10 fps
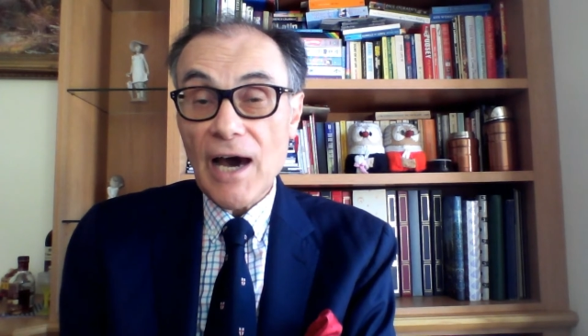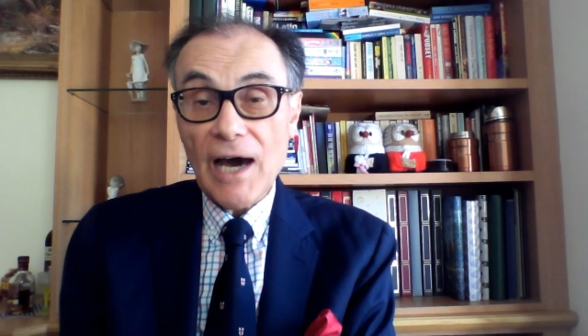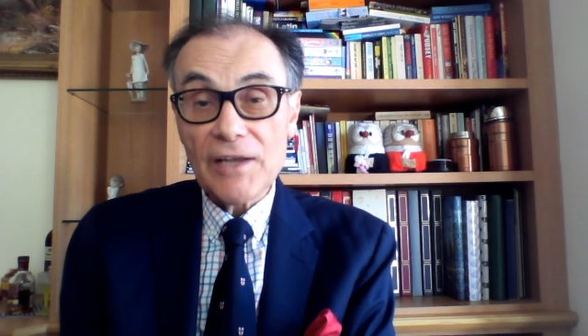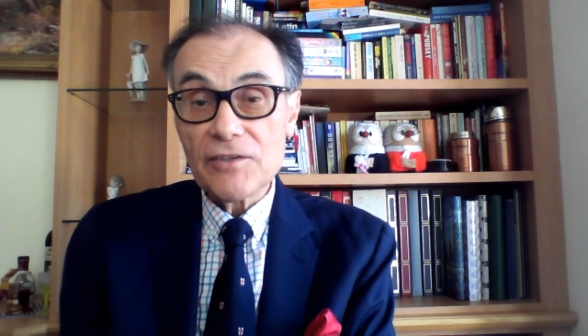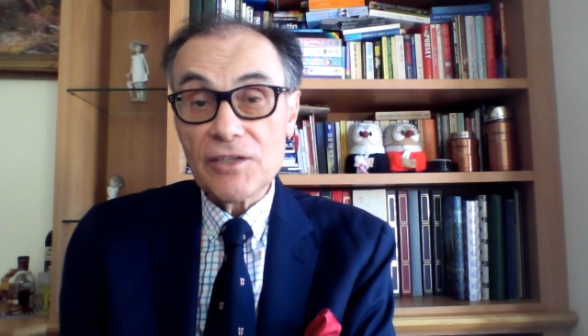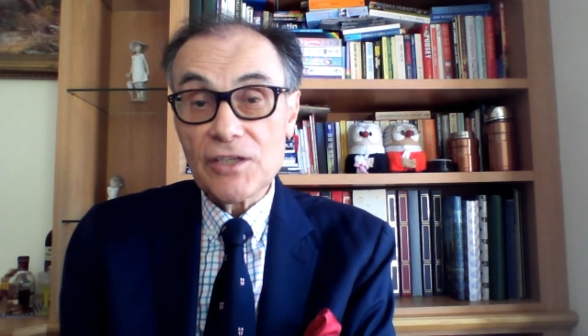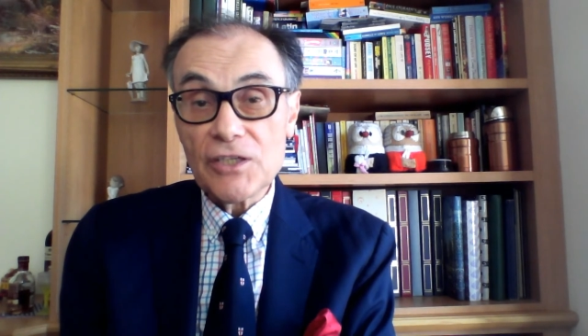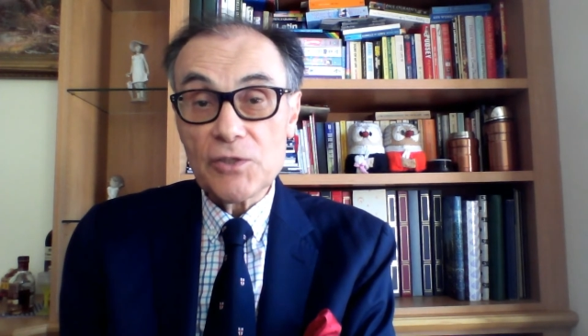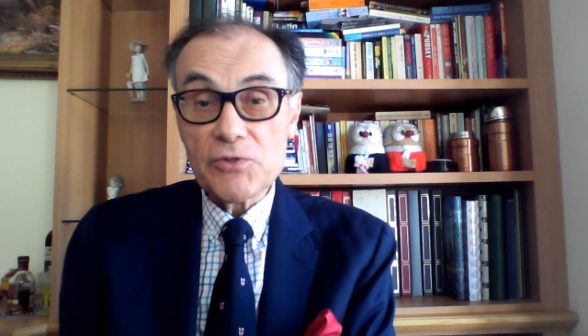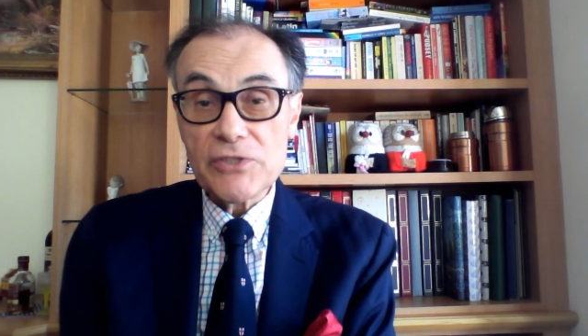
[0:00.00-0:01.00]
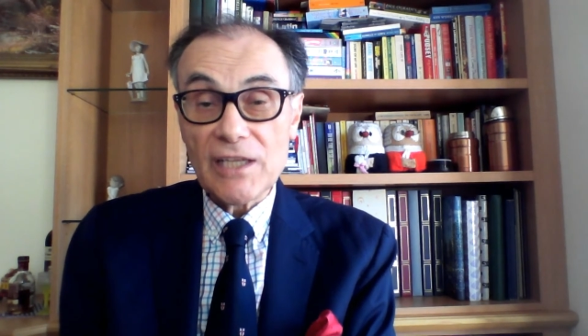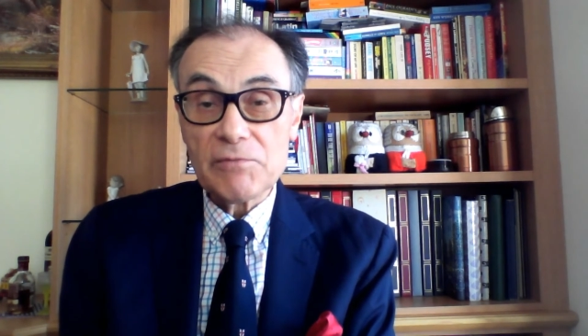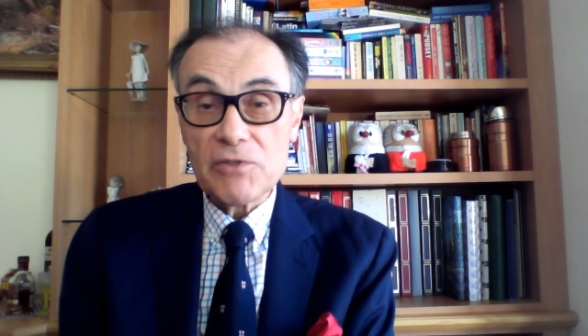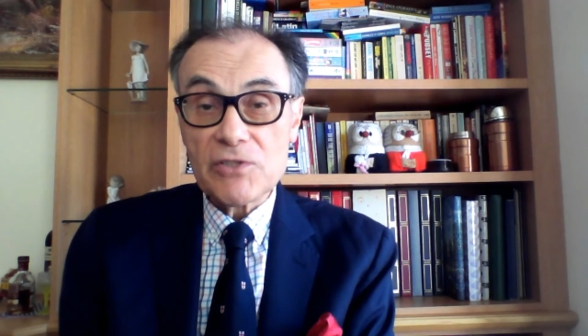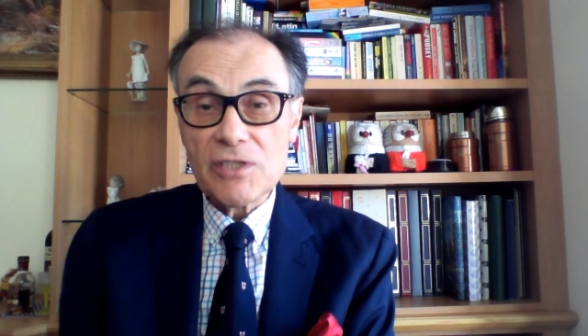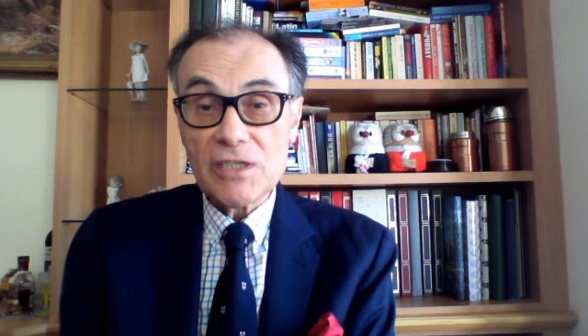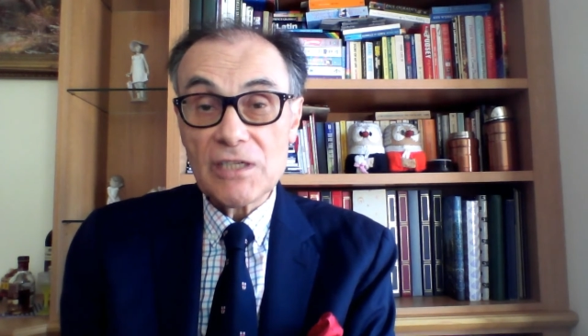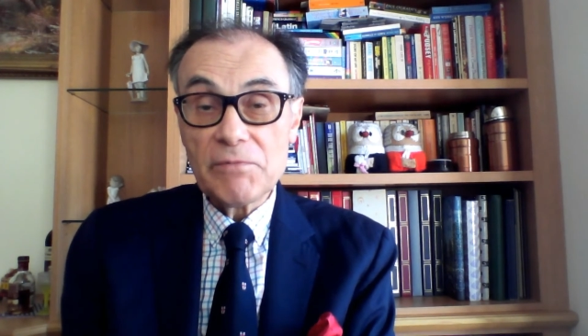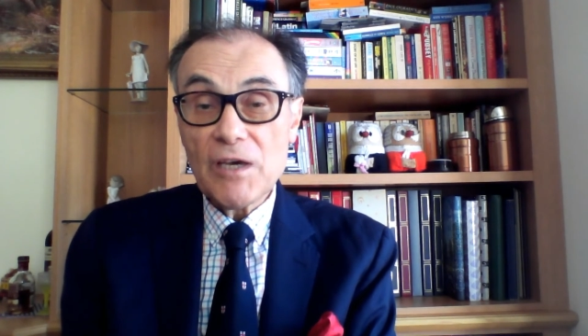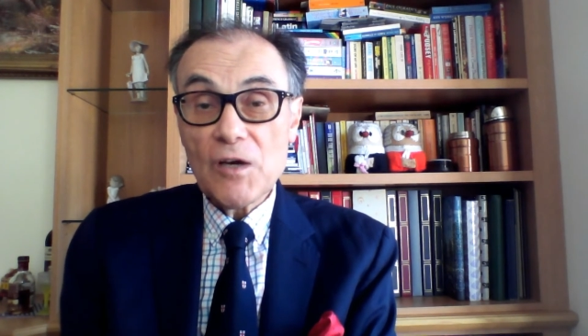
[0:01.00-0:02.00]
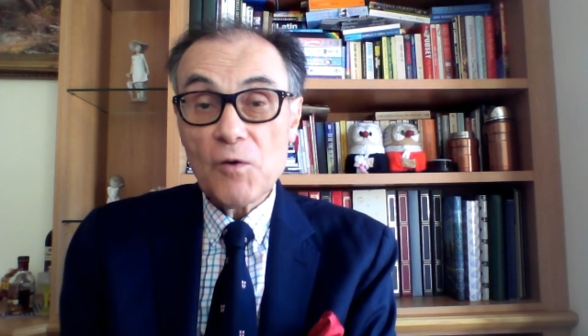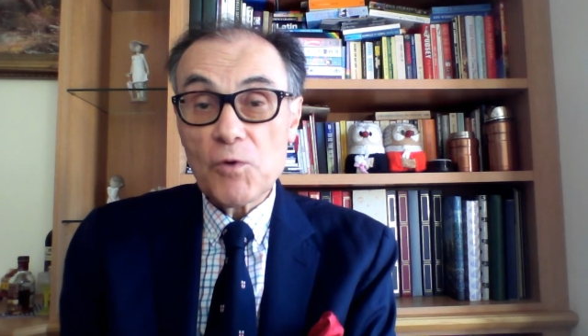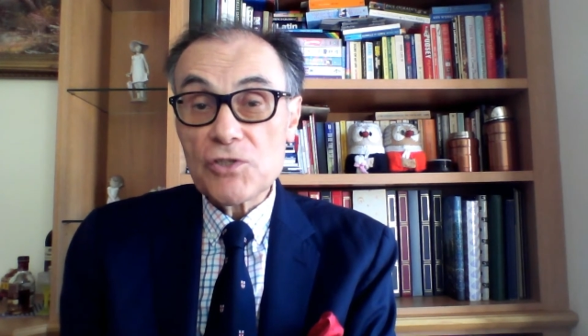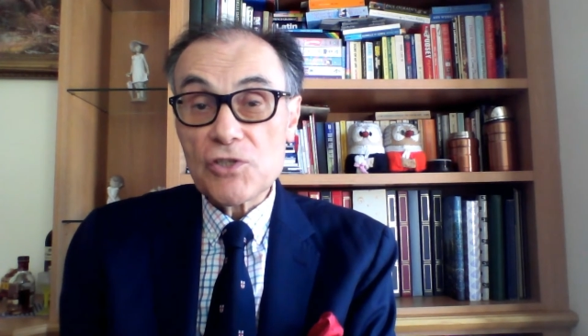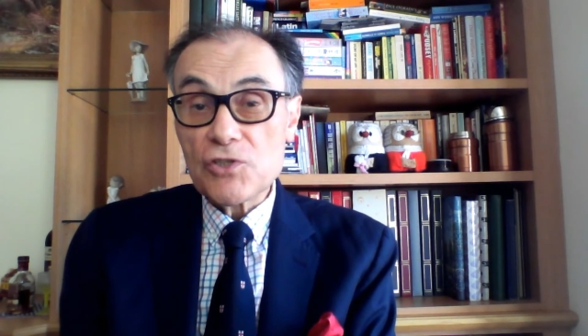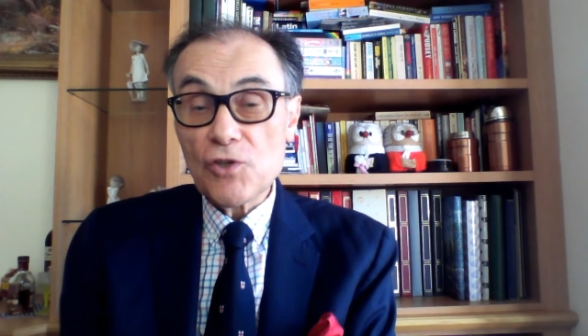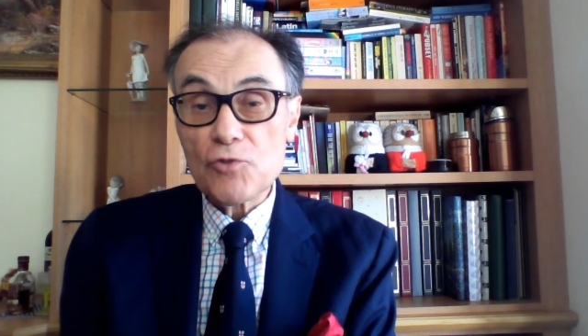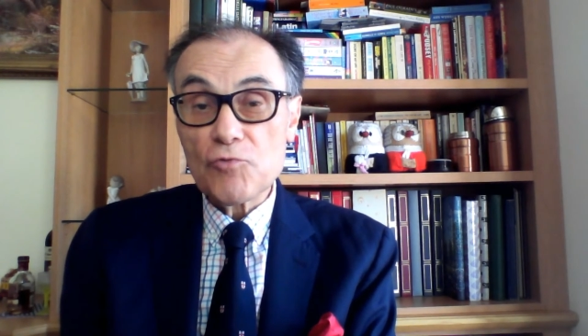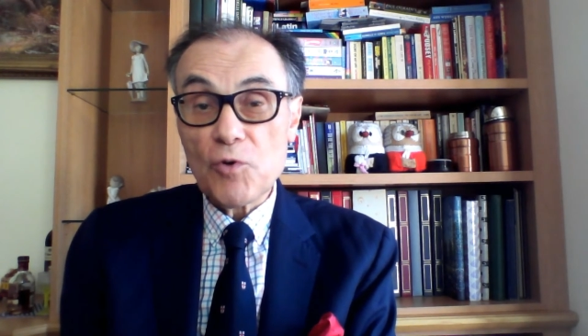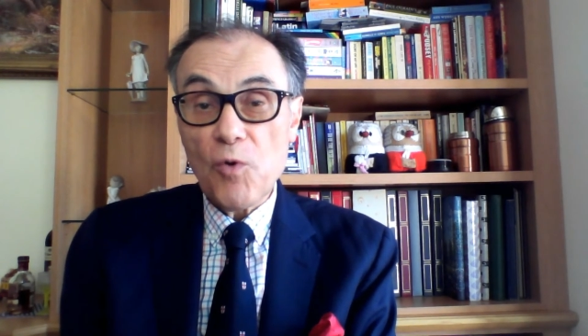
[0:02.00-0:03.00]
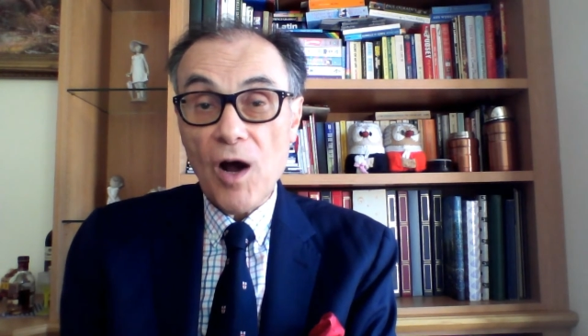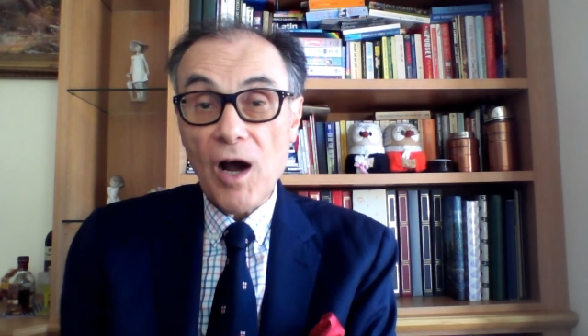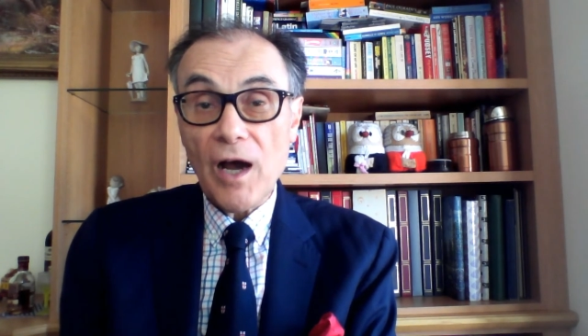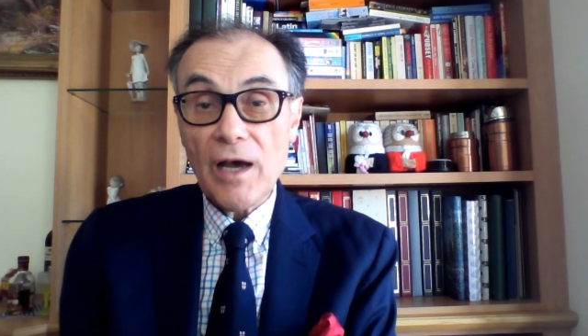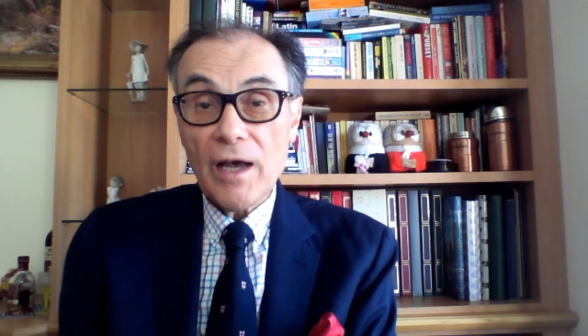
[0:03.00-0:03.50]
under the EU settlement scheme, which does not require